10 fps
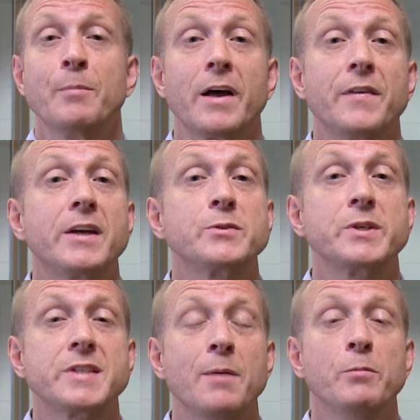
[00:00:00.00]
but I think as
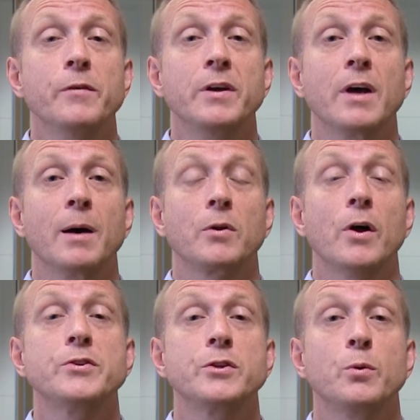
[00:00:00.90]
we start moving
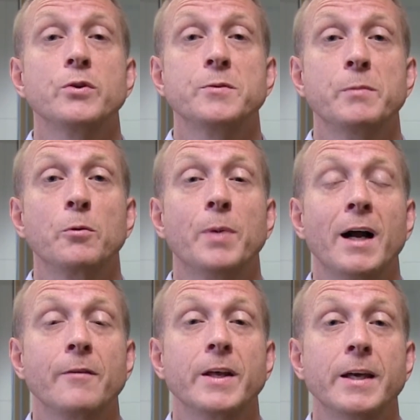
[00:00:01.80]
closer towards the middle
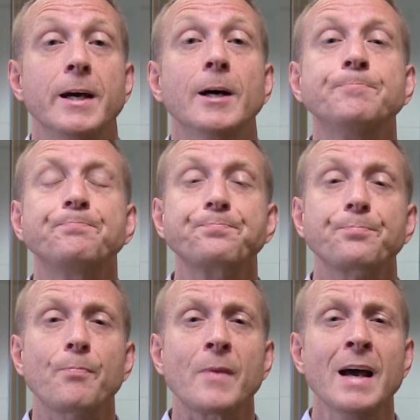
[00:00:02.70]
part of the year,
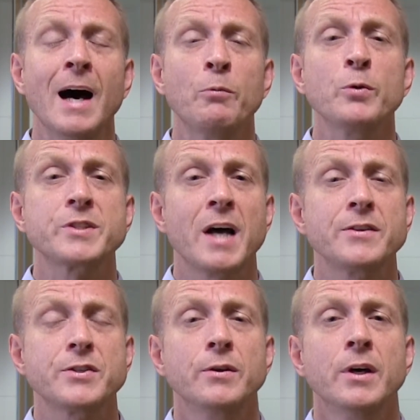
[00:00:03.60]
we'll
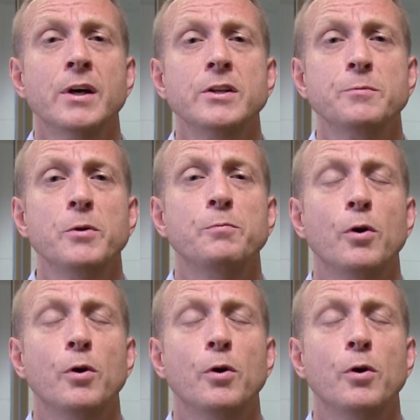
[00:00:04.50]
start to move